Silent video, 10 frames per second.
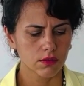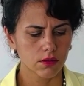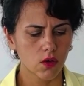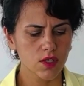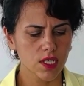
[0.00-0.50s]

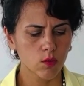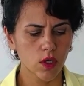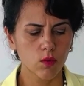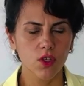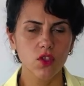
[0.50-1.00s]
or
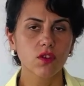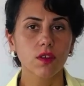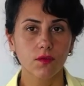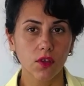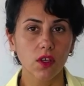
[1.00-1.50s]
someone wants to
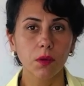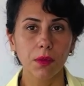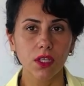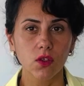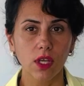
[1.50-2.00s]
interfere
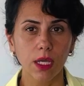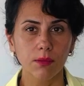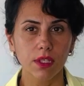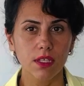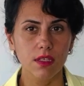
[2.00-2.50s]
about your
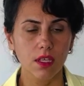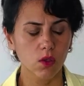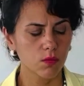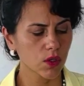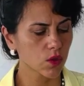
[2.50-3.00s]
happiness that
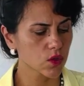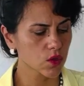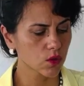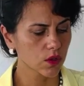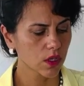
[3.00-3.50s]
could be
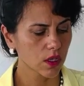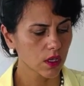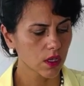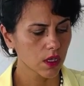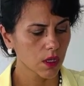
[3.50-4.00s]
also
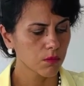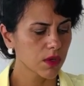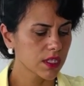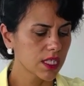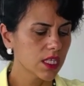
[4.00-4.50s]

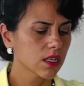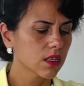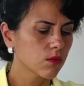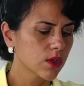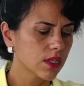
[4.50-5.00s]
but here
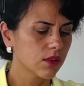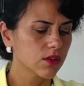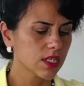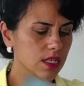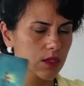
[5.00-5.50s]
with
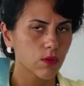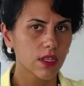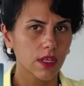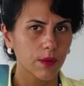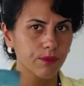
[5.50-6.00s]
underneath with
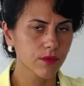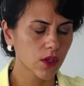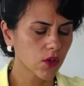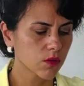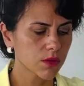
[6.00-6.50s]
um,
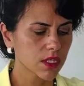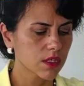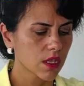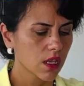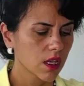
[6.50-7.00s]
hermit
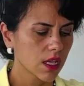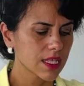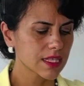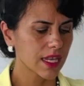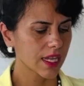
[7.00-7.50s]

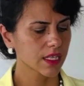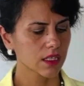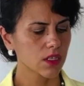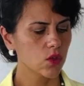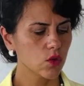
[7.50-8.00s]
it's like
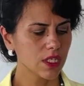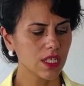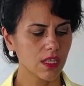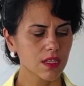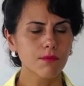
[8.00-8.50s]
you
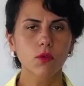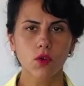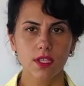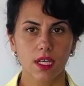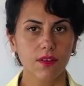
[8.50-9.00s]
need more
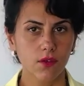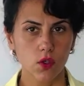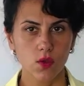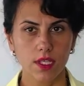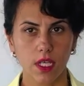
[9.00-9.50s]
time for
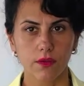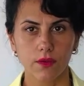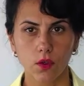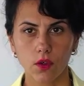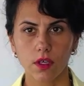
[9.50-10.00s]
yourself
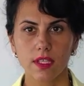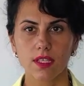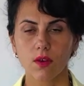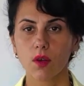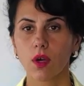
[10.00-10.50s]
or it's
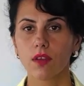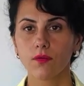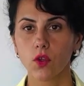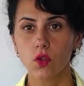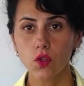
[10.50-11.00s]
required for
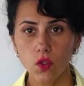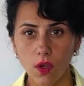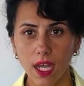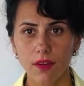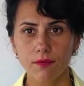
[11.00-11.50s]
you to
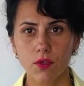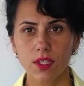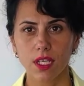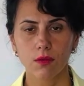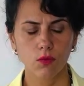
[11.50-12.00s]
have more
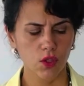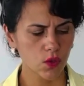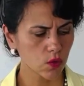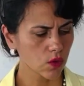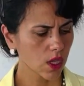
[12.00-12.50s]
time with
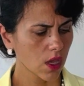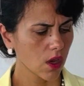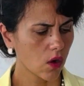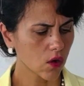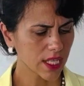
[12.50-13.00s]
you
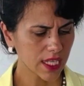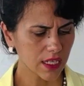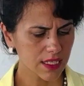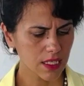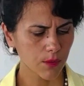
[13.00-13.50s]
or
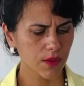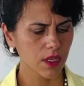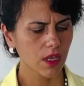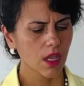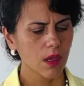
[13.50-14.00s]
healing something
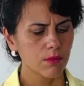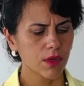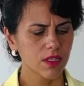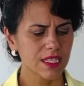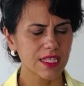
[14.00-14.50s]

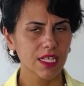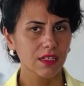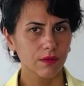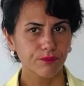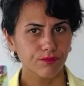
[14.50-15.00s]
but
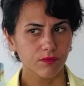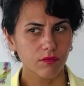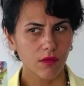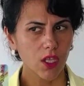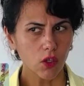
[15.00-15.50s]
still
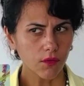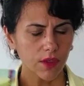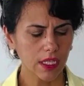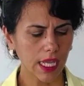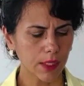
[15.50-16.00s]
you
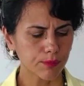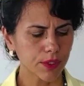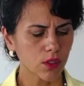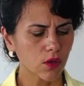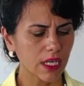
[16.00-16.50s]
feel
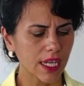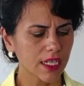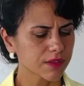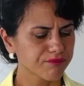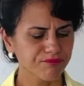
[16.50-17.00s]
happy or like
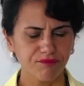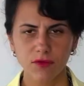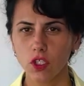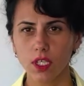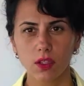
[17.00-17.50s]

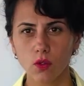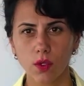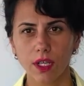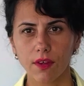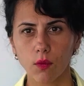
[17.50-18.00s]
you can do
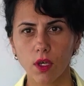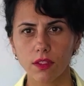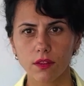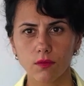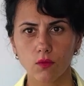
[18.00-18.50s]
whatever you
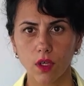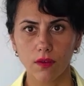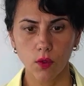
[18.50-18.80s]
want whatever you